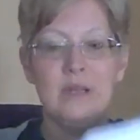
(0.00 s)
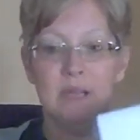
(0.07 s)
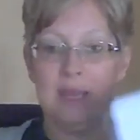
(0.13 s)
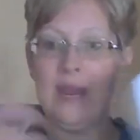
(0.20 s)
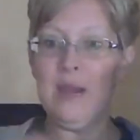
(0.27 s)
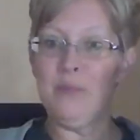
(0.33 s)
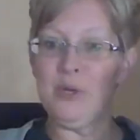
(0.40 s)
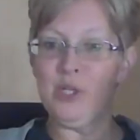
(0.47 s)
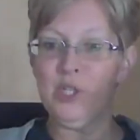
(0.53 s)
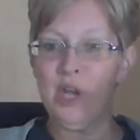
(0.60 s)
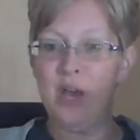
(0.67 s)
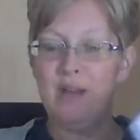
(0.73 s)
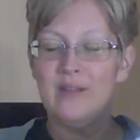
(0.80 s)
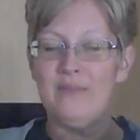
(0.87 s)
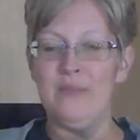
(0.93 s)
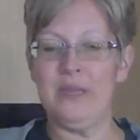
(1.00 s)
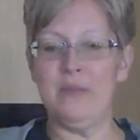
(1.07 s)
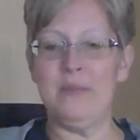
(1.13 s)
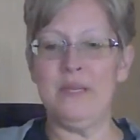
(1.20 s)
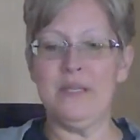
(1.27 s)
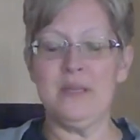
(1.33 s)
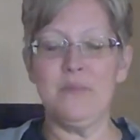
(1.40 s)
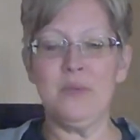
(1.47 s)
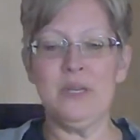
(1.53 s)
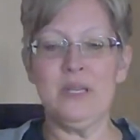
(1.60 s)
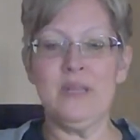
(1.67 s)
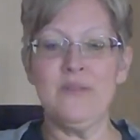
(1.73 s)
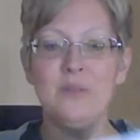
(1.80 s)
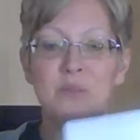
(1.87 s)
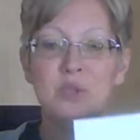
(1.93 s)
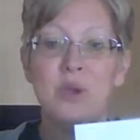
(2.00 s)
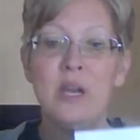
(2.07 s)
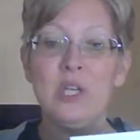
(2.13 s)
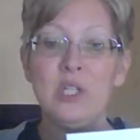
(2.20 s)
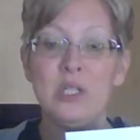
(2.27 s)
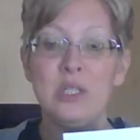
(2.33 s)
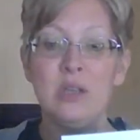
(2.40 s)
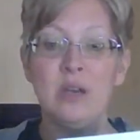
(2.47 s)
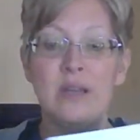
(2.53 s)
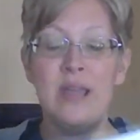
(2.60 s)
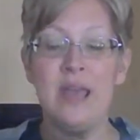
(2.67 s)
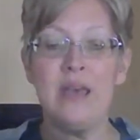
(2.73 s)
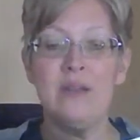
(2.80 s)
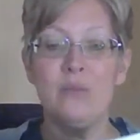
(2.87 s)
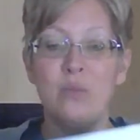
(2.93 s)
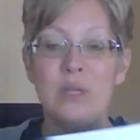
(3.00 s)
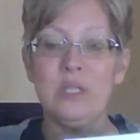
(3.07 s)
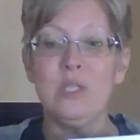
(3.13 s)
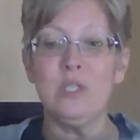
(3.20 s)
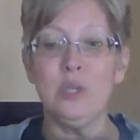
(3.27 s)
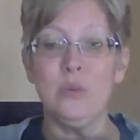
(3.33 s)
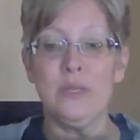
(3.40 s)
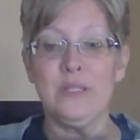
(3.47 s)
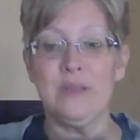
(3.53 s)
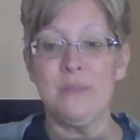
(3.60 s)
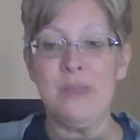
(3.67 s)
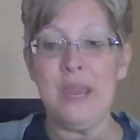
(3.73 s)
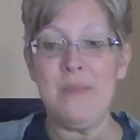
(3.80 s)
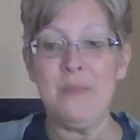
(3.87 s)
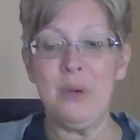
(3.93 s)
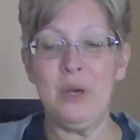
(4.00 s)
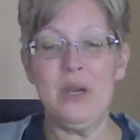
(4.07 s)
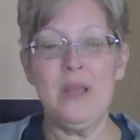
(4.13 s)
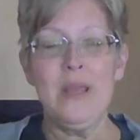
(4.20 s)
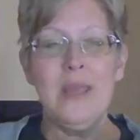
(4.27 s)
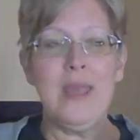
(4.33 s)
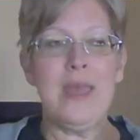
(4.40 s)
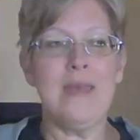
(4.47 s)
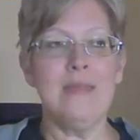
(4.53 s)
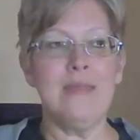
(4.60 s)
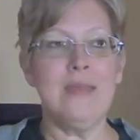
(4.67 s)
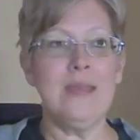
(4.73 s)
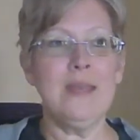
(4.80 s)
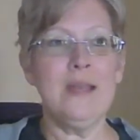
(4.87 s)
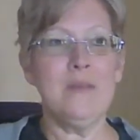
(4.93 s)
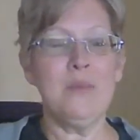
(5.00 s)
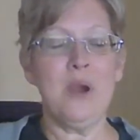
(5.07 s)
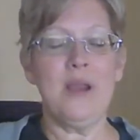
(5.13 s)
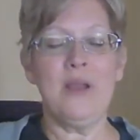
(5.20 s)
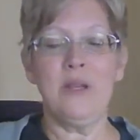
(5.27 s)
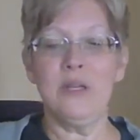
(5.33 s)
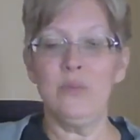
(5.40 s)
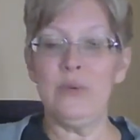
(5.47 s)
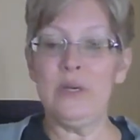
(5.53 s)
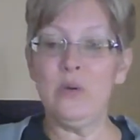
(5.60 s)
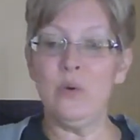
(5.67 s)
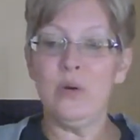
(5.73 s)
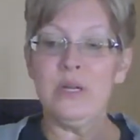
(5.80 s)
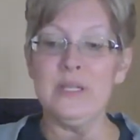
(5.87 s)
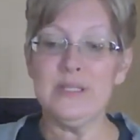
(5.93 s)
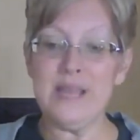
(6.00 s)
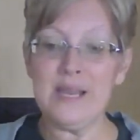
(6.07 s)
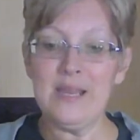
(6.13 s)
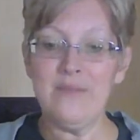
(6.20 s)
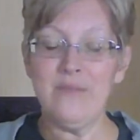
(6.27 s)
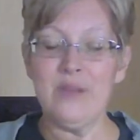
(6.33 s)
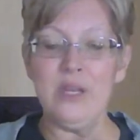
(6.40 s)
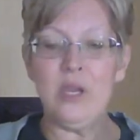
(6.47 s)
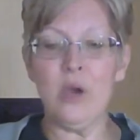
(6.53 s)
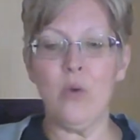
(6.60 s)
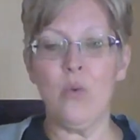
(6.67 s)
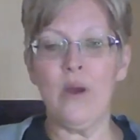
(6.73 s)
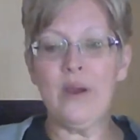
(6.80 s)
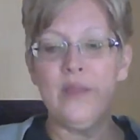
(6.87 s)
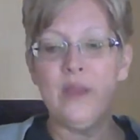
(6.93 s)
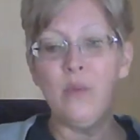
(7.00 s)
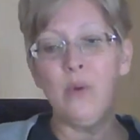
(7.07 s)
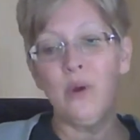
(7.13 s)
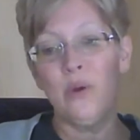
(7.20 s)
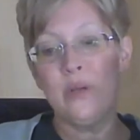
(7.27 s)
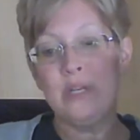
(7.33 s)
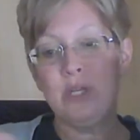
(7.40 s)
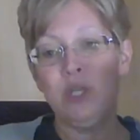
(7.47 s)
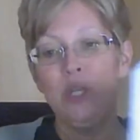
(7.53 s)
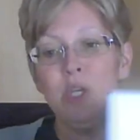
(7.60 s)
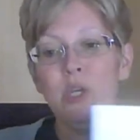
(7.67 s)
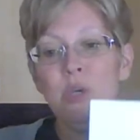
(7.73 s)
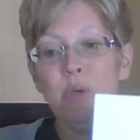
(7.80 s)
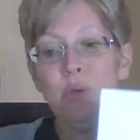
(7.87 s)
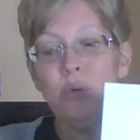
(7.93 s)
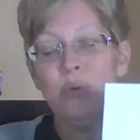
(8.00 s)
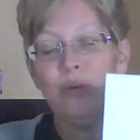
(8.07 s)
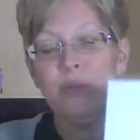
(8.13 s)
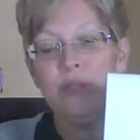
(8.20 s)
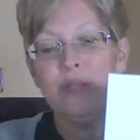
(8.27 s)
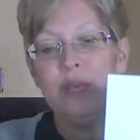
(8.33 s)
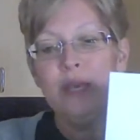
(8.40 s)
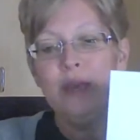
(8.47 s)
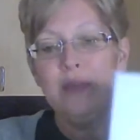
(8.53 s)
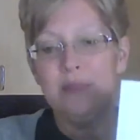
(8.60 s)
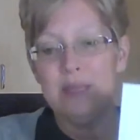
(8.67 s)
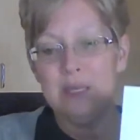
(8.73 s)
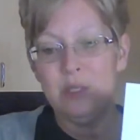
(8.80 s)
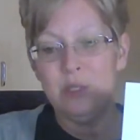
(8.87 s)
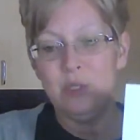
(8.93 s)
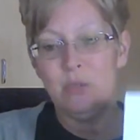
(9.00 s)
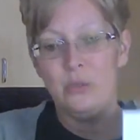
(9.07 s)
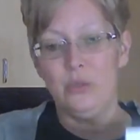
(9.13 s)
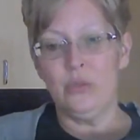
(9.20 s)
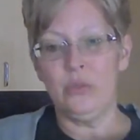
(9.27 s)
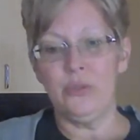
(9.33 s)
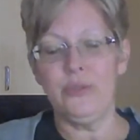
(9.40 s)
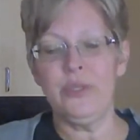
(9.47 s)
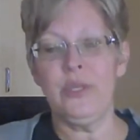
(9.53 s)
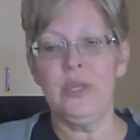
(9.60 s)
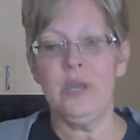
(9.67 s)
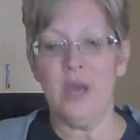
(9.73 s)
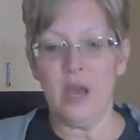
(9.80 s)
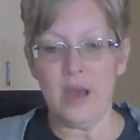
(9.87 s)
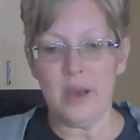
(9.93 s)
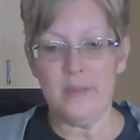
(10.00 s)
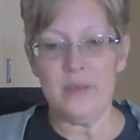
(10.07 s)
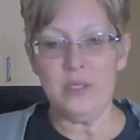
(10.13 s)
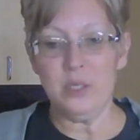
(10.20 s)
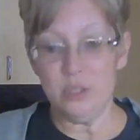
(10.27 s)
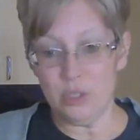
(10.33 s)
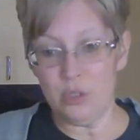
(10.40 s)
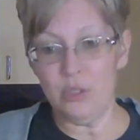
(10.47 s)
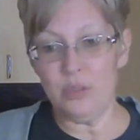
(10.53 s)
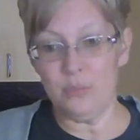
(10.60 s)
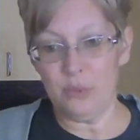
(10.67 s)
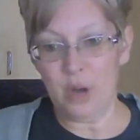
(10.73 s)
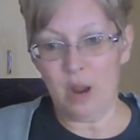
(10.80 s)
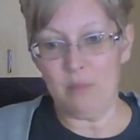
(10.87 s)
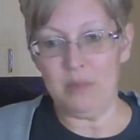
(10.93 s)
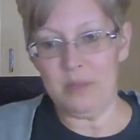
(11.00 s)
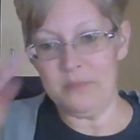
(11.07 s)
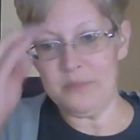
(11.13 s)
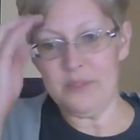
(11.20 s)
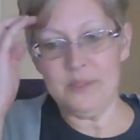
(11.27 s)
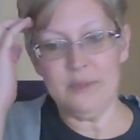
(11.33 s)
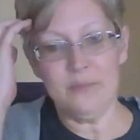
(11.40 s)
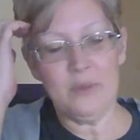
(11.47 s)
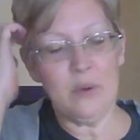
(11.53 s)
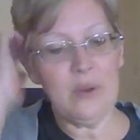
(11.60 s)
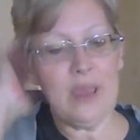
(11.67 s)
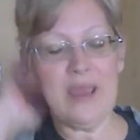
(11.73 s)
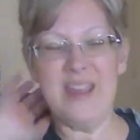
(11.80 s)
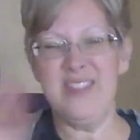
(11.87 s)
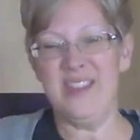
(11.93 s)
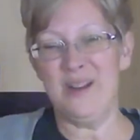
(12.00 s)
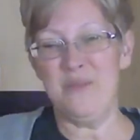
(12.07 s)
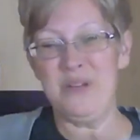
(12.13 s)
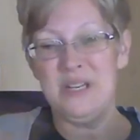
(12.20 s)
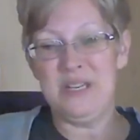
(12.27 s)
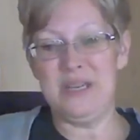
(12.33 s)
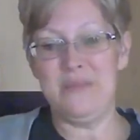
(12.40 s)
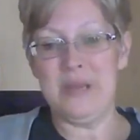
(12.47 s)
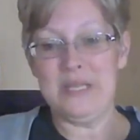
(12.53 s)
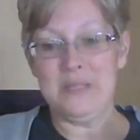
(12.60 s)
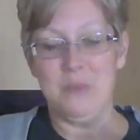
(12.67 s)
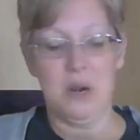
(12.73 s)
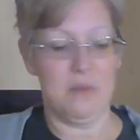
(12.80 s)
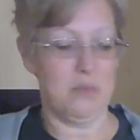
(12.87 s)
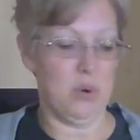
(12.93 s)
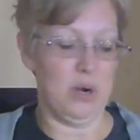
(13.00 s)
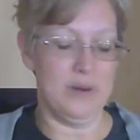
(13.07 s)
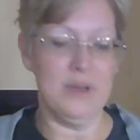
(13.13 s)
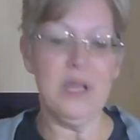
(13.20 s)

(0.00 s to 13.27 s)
camera shot of me because I'm going to give some directions on what to do with some paper, and then I'm probably going to record a second video where then we're going to use these tools to do some problems, okay? And then I'm going to need my smartboard.